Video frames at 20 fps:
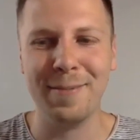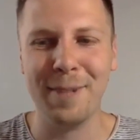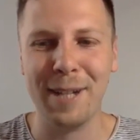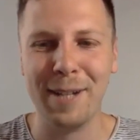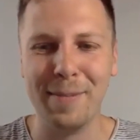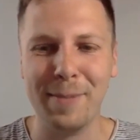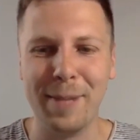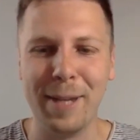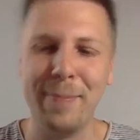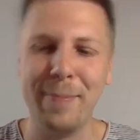
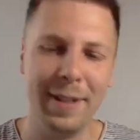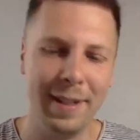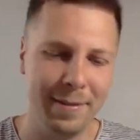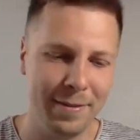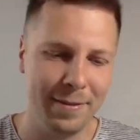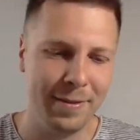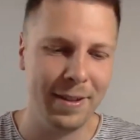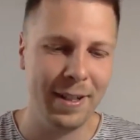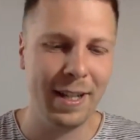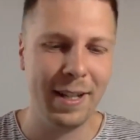Maybe
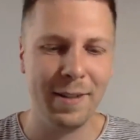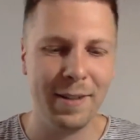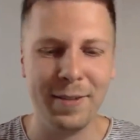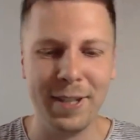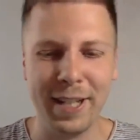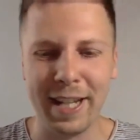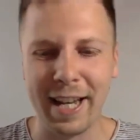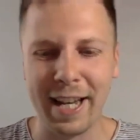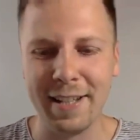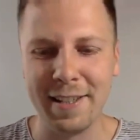we
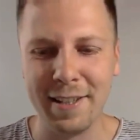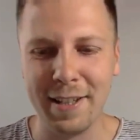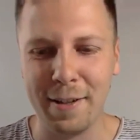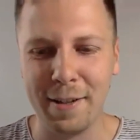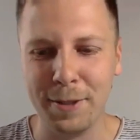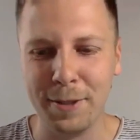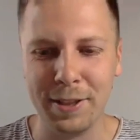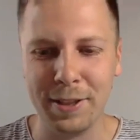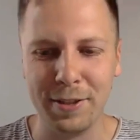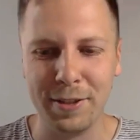had
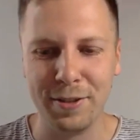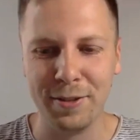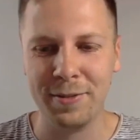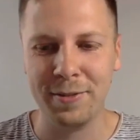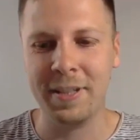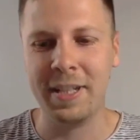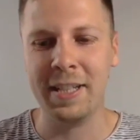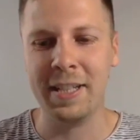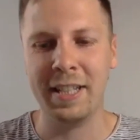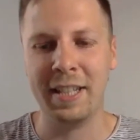someone who
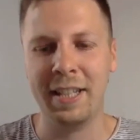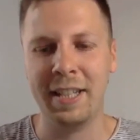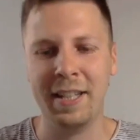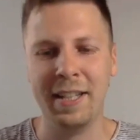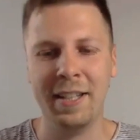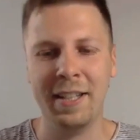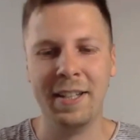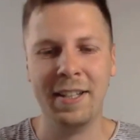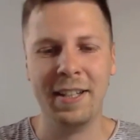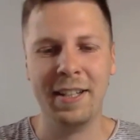really
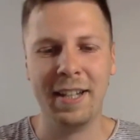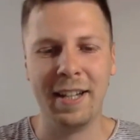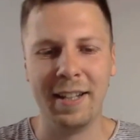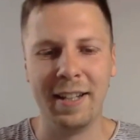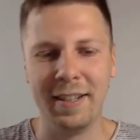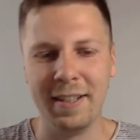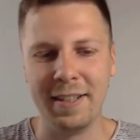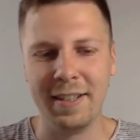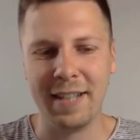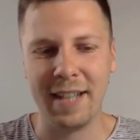
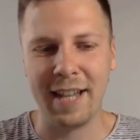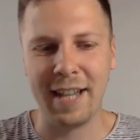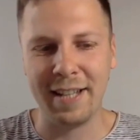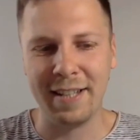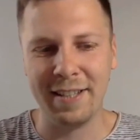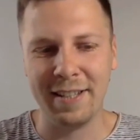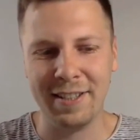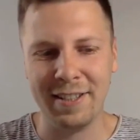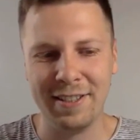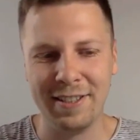
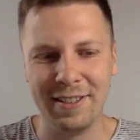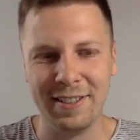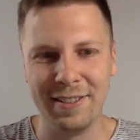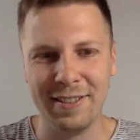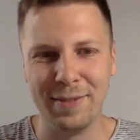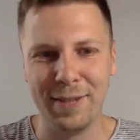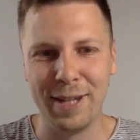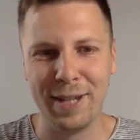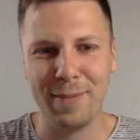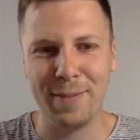understands
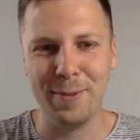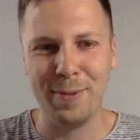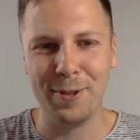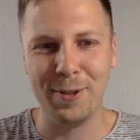Facebook.